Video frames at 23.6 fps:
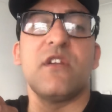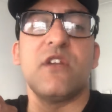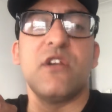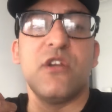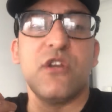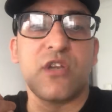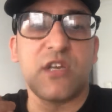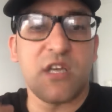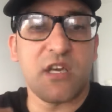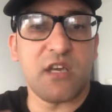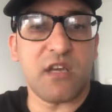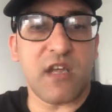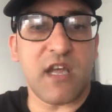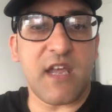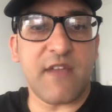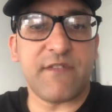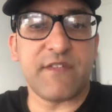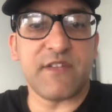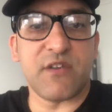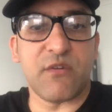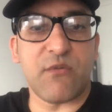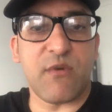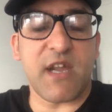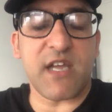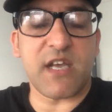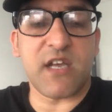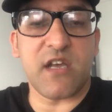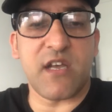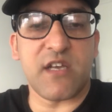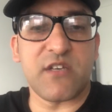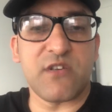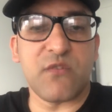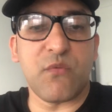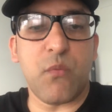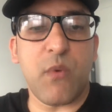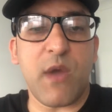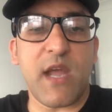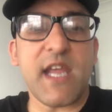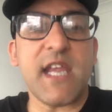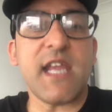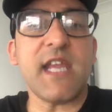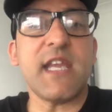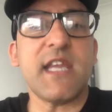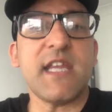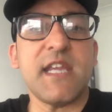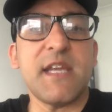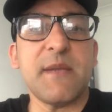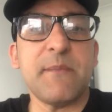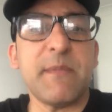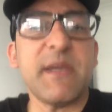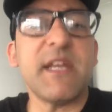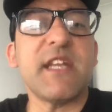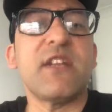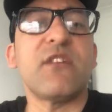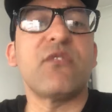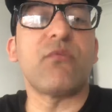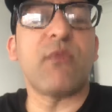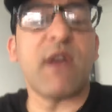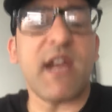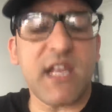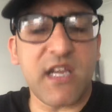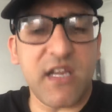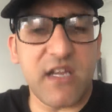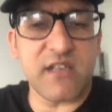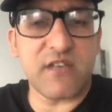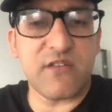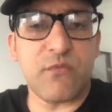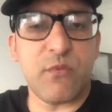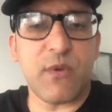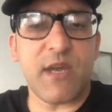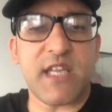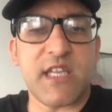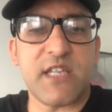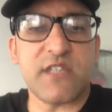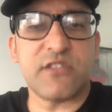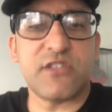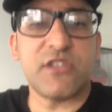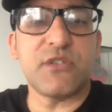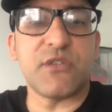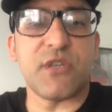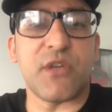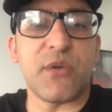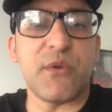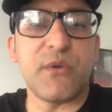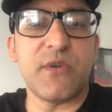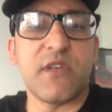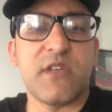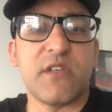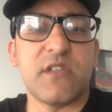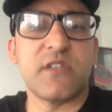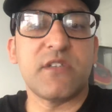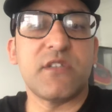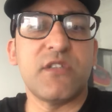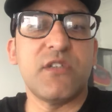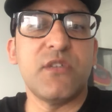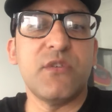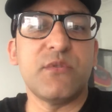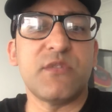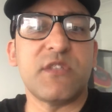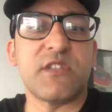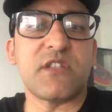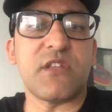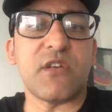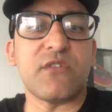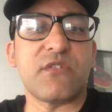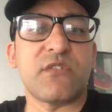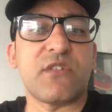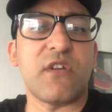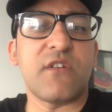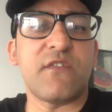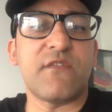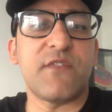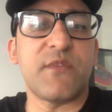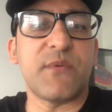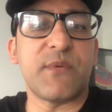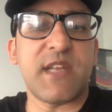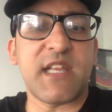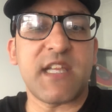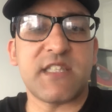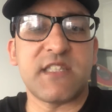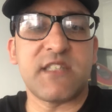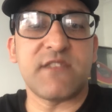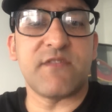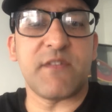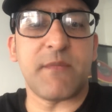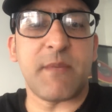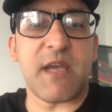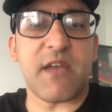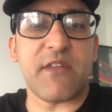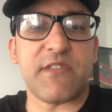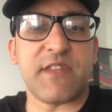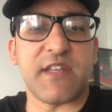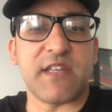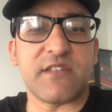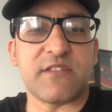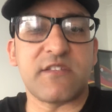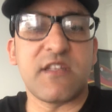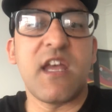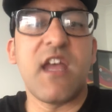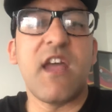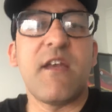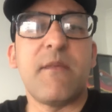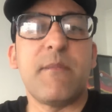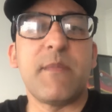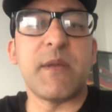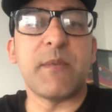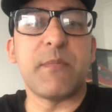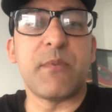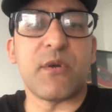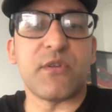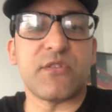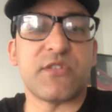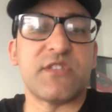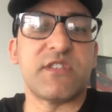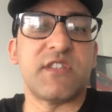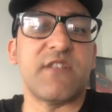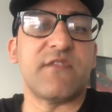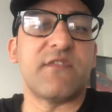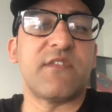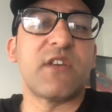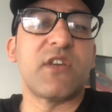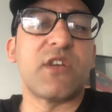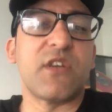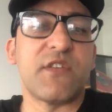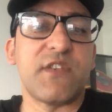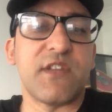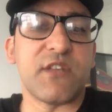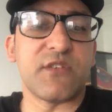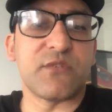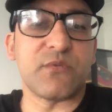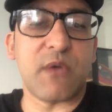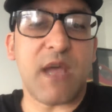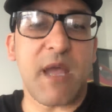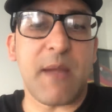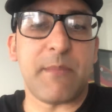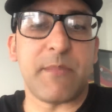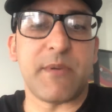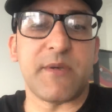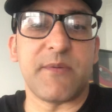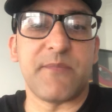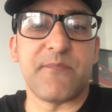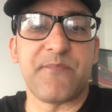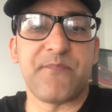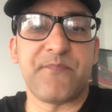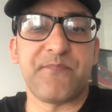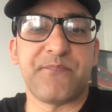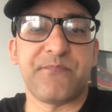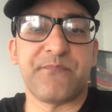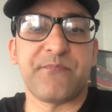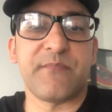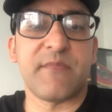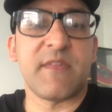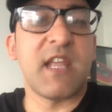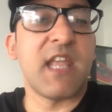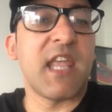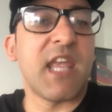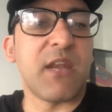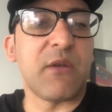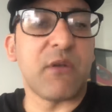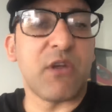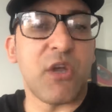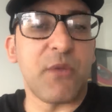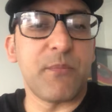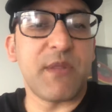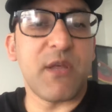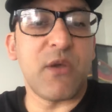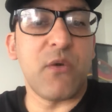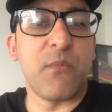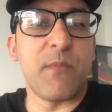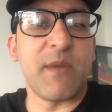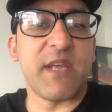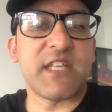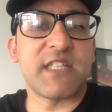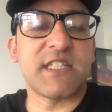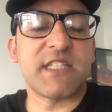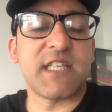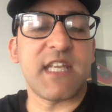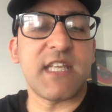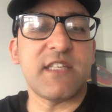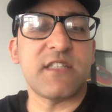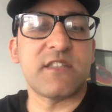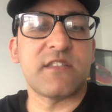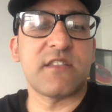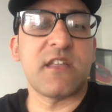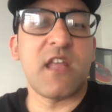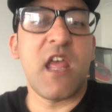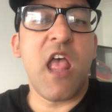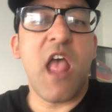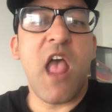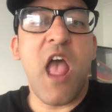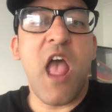look at life in the right kind of way. I mean, the right kind of way is, you know, use it, don't, don't feel negative about things, be positive, good things will happen. And I hope that all makes sense.